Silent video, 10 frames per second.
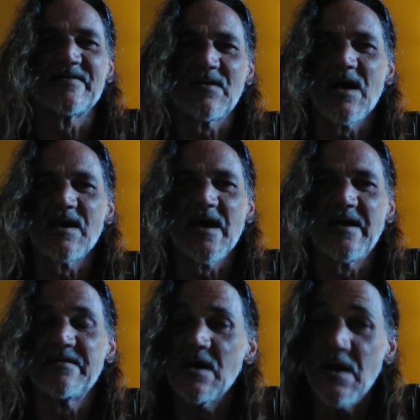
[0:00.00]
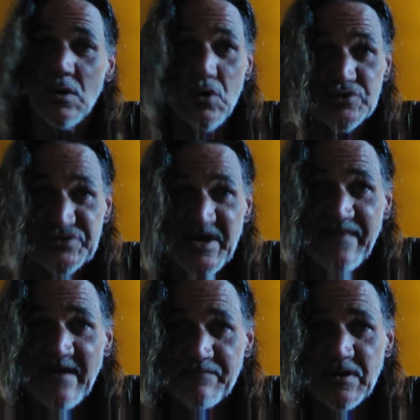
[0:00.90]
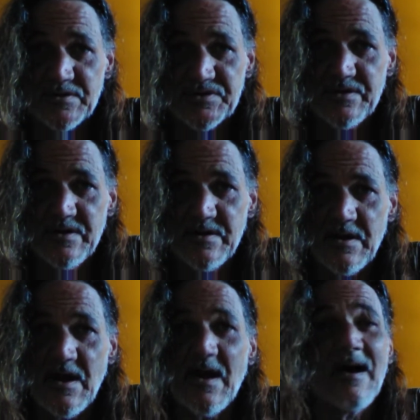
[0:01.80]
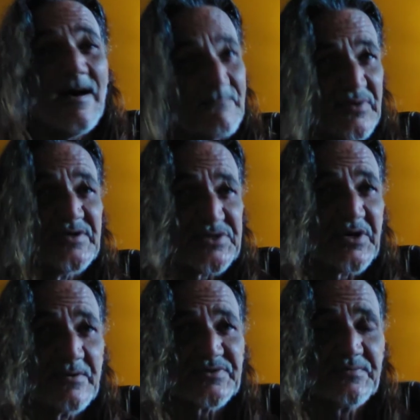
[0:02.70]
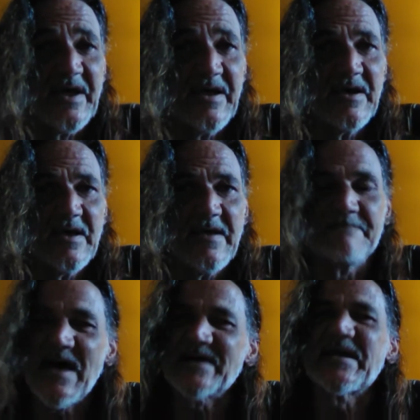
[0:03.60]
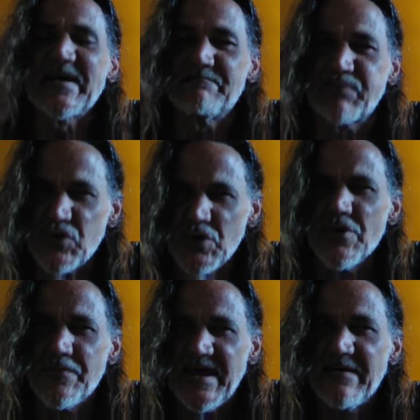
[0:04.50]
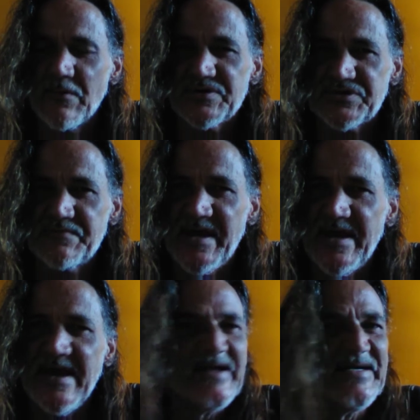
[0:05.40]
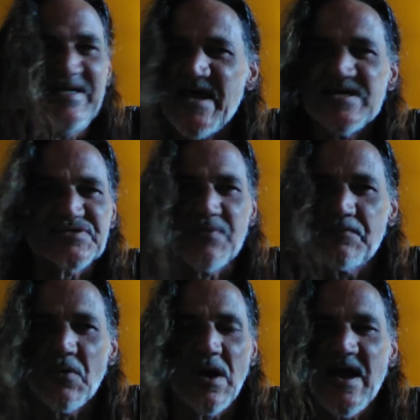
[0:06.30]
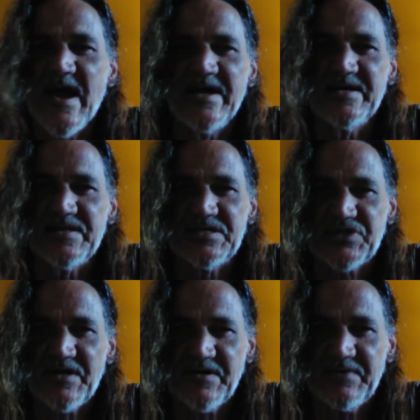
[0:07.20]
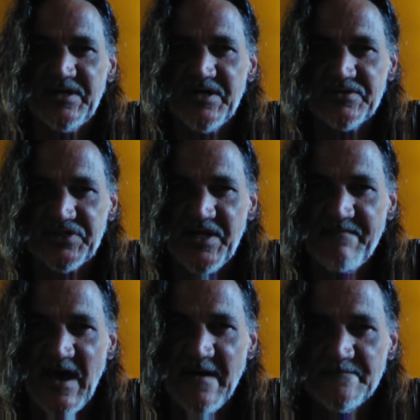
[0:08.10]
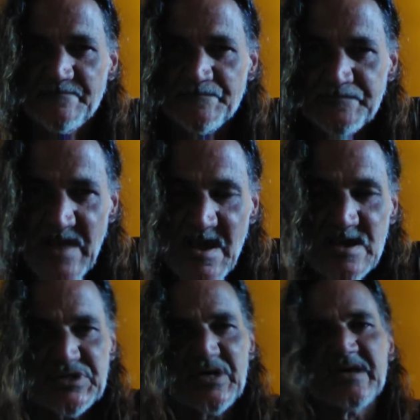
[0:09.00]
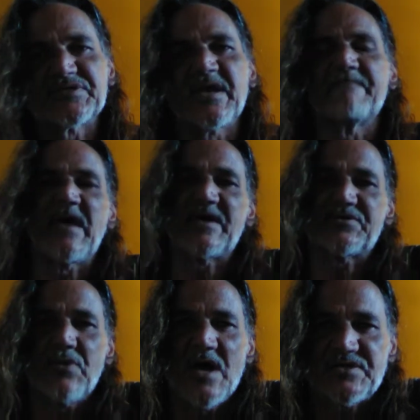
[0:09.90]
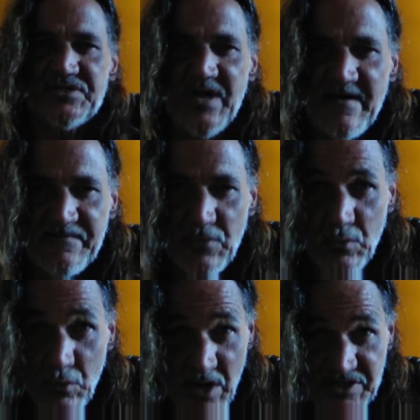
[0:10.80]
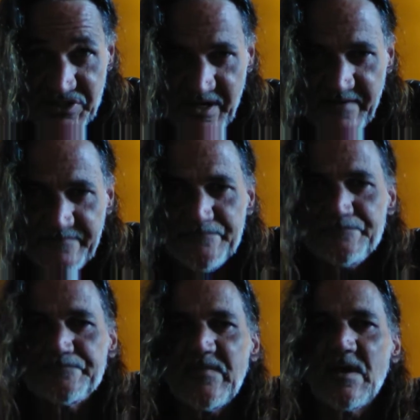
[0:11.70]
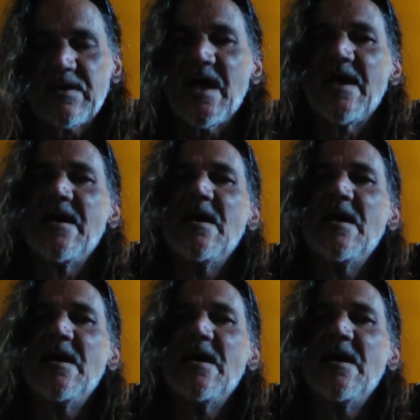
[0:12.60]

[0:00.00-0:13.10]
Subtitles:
They're all lying. Who said that first? I'm pretty sure it was me. In fact, I can prove it was me days before any of these other videos came out. So let's get back to Rosneft, Russia. Okay?